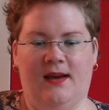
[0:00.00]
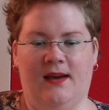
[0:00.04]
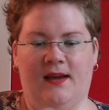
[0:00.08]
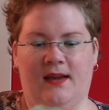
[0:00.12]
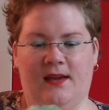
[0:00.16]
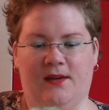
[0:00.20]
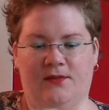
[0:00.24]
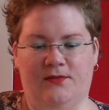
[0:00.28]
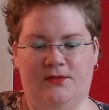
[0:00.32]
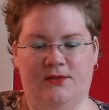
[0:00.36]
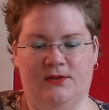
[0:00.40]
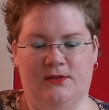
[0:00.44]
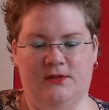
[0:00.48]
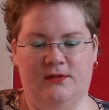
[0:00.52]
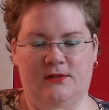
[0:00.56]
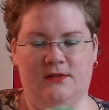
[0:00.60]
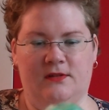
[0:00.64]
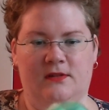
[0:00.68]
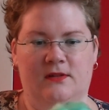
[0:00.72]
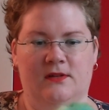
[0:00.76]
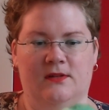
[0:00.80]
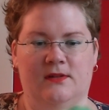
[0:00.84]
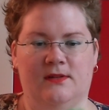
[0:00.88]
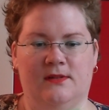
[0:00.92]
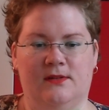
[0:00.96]
I have touched
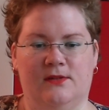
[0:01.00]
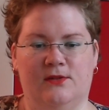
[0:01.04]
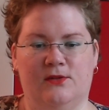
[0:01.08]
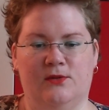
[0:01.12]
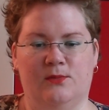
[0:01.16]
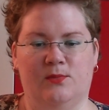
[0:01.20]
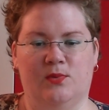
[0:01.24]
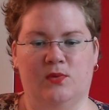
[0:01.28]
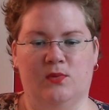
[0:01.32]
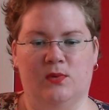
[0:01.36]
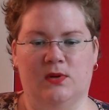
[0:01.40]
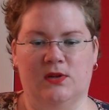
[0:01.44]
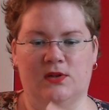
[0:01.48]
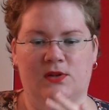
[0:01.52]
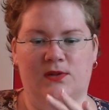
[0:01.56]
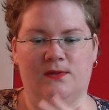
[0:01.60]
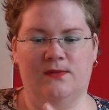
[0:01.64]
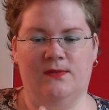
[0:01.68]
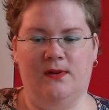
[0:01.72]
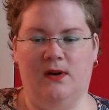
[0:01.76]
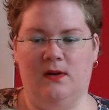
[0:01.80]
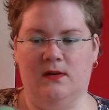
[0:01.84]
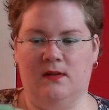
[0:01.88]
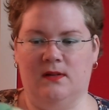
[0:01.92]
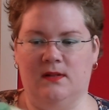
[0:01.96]
the non-superwash
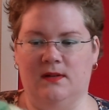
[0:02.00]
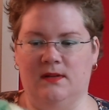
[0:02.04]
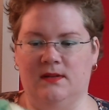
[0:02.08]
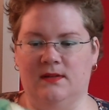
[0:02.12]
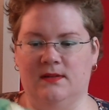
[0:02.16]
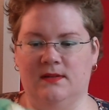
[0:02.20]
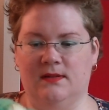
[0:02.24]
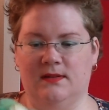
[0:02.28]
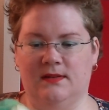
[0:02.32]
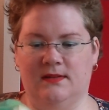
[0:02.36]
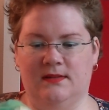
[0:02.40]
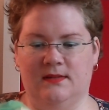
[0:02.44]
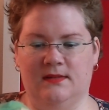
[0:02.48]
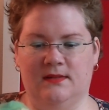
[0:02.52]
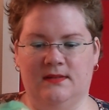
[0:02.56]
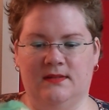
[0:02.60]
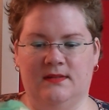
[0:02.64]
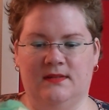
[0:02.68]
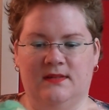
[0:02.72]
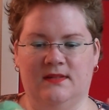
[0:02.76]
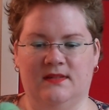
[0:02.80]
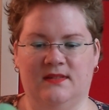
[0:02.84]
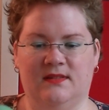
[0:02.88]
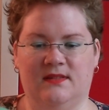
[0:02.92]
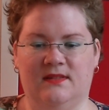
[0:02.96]
Falkland. This is
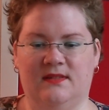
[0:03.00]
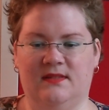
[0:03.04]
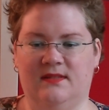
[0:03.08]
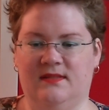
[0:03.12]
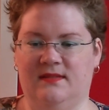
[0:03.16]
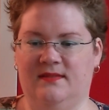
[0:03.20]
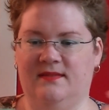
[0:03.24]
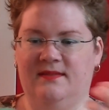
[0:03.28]
just,